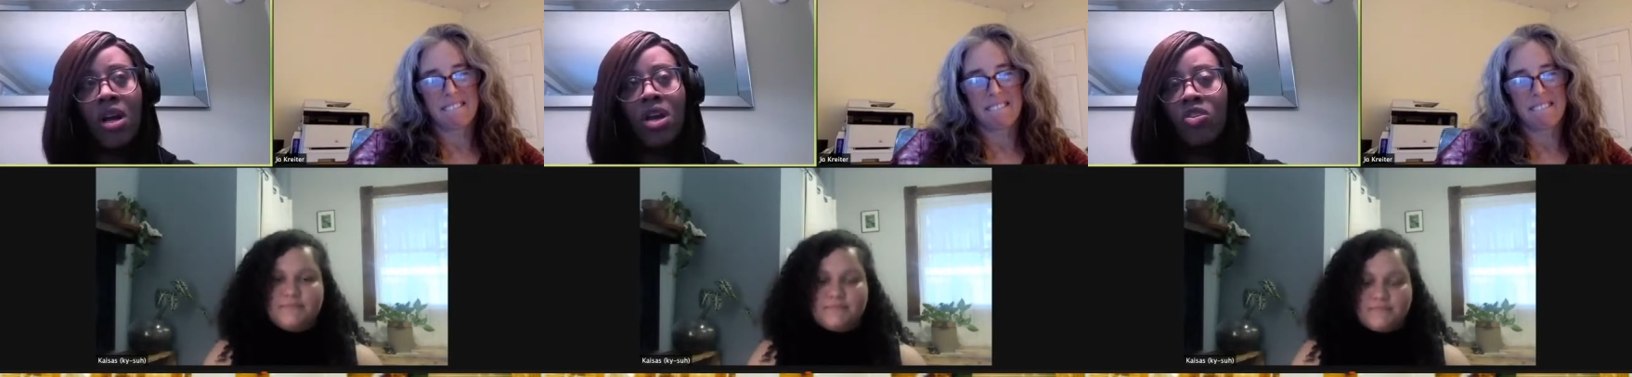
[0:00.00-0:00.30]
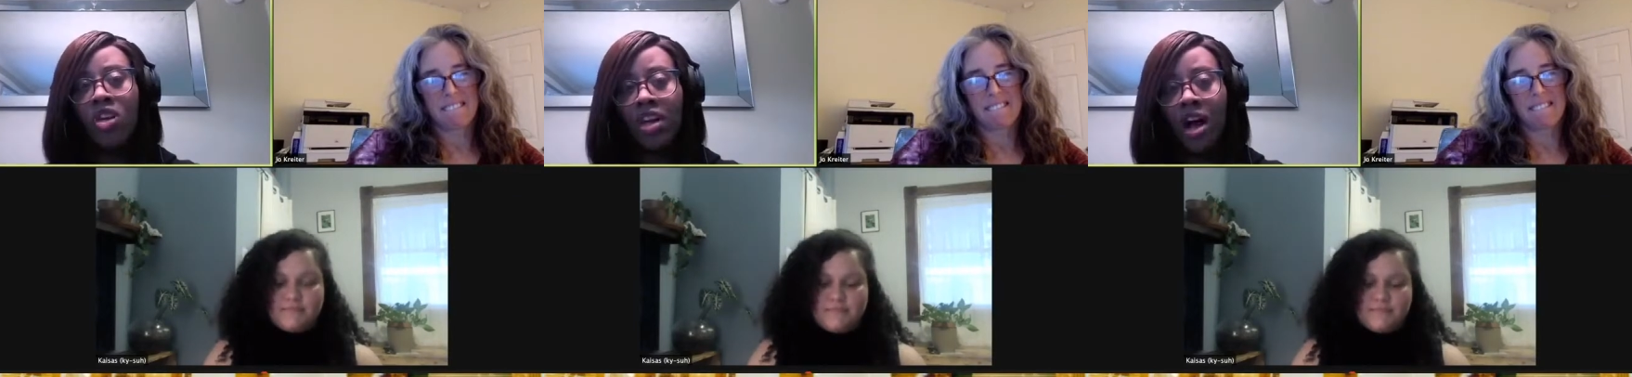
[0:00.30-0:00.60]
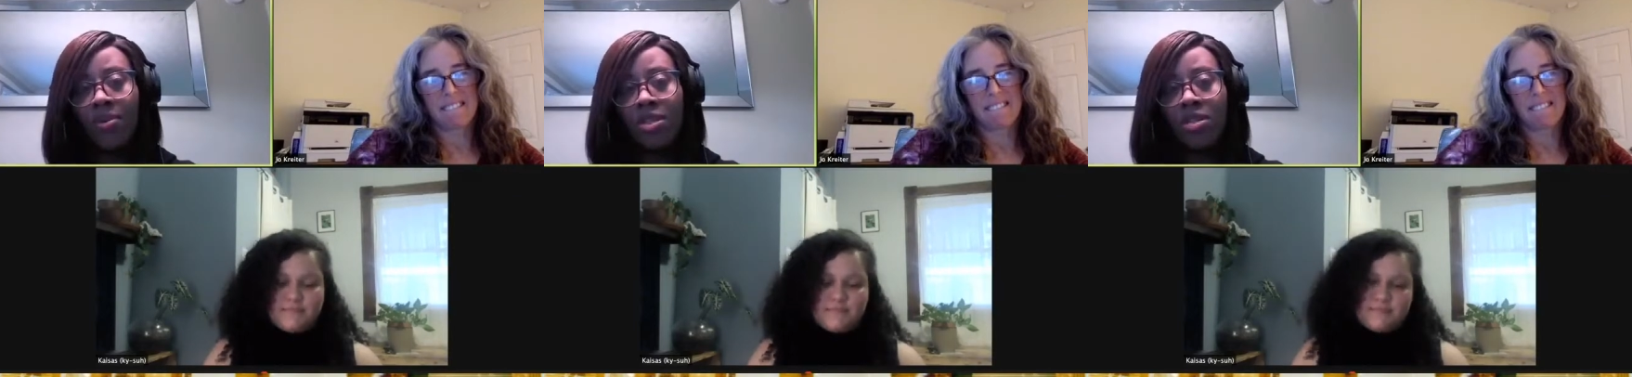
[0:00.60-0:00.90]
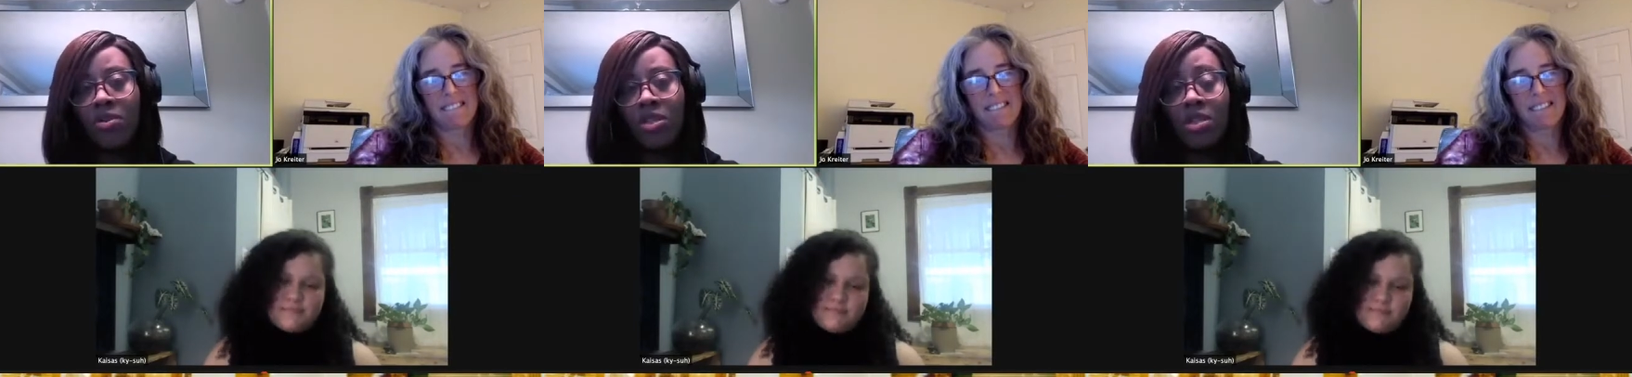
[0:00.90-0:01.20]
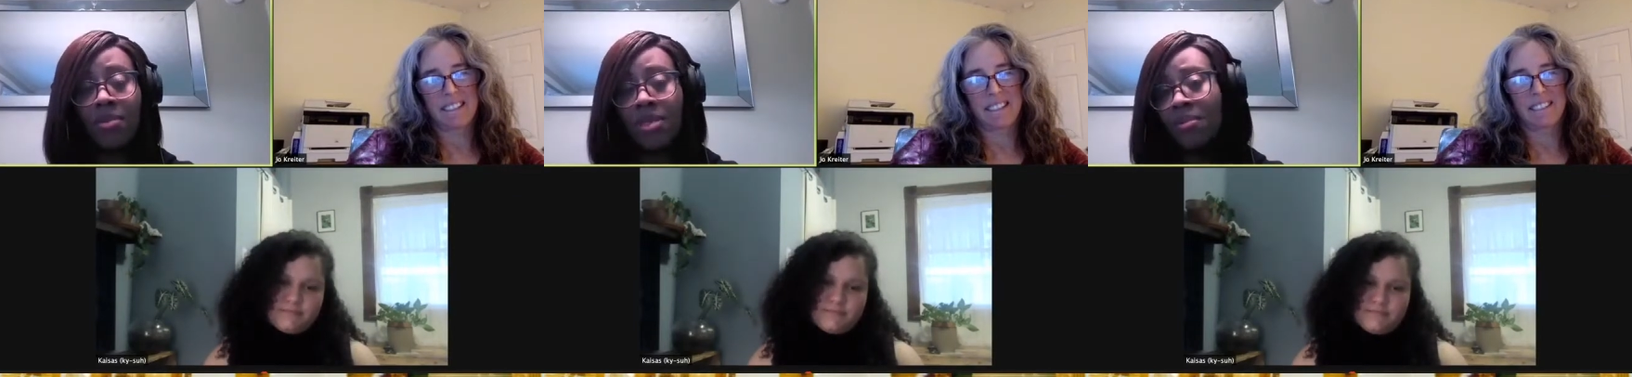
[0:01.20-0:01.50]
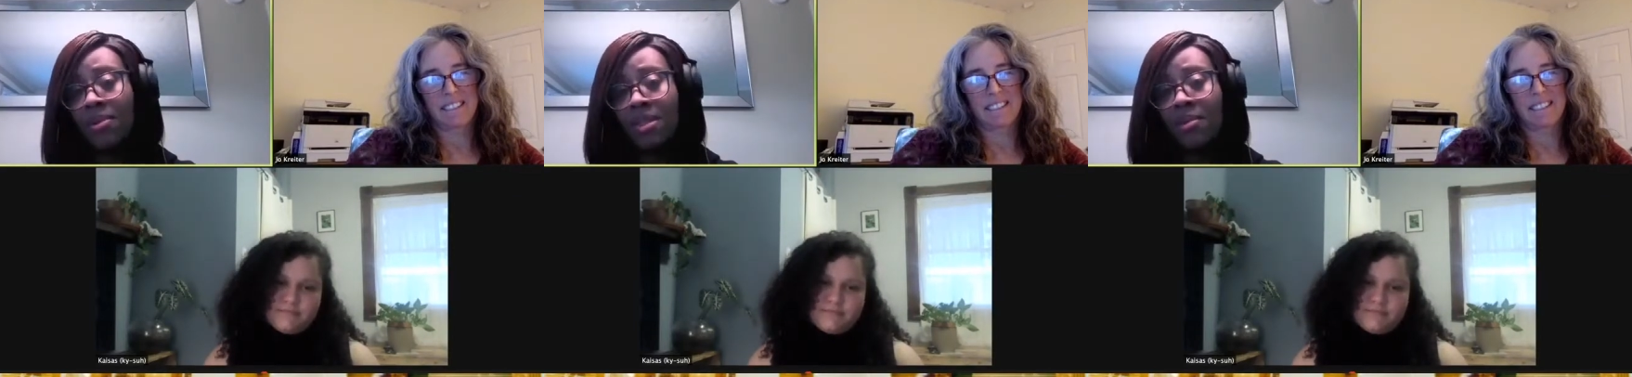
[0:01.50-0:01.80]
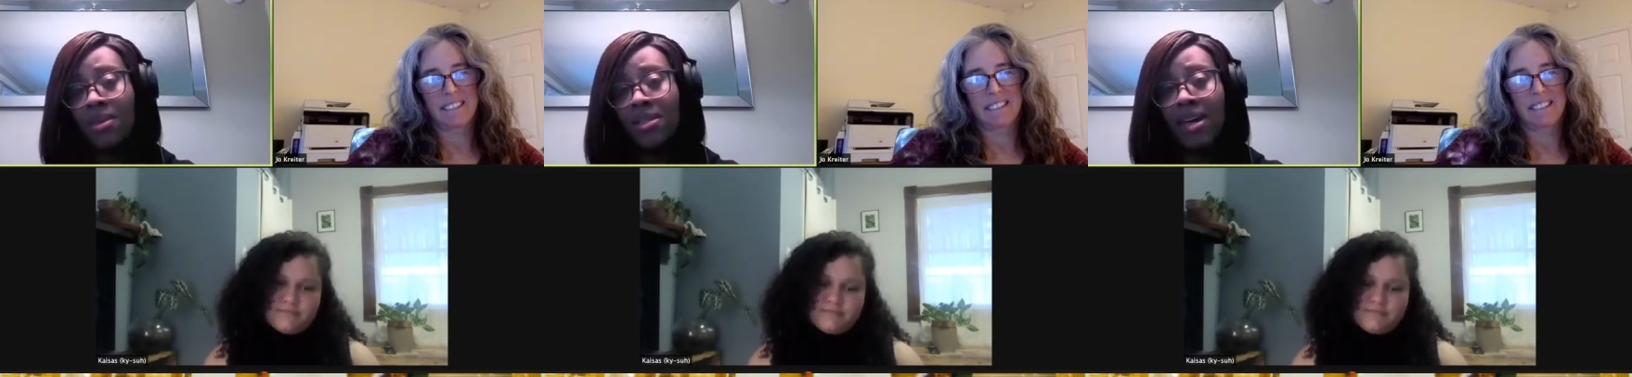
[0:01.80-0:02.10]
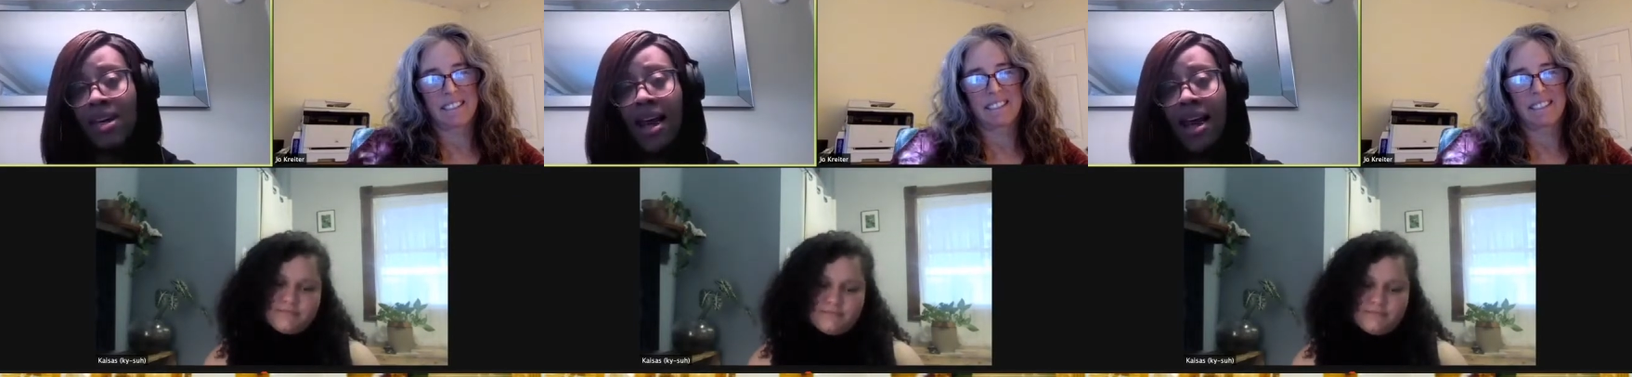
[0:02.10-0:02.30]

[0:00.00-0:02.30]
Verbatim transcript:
Speaker 1: you can always go to w w w dot